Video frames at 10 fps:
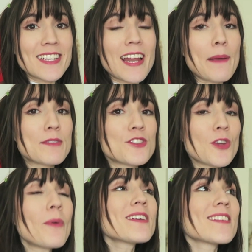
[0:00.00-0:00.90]
and I am
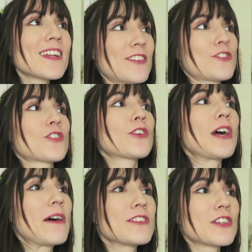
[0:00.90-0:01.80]
so excited to show you
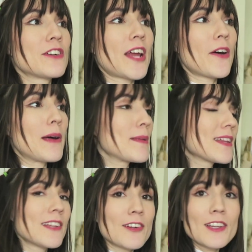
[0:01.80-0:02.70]
how it turned out. I'm like
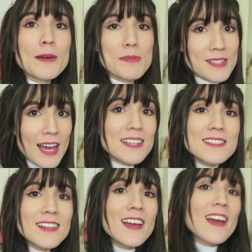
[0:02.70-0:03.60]
literally obsessed.